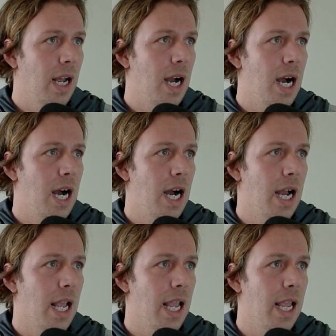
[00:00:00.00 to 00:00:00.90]

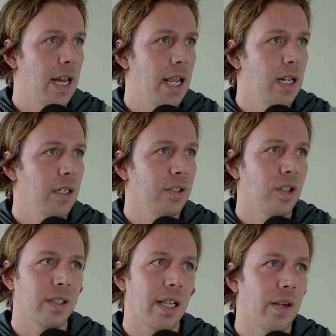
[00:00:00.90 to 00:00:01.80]
And it looks
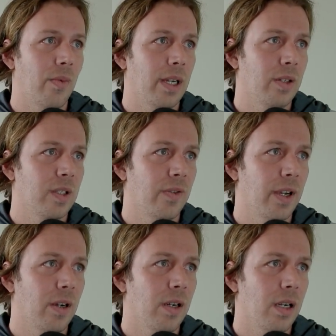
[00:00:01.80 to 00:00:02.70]
just like a regular
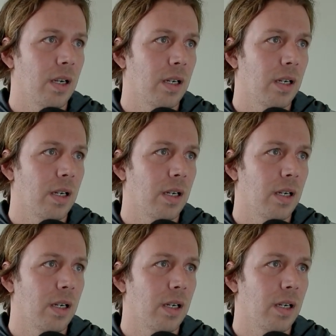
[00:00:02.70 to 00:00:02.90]
sphere.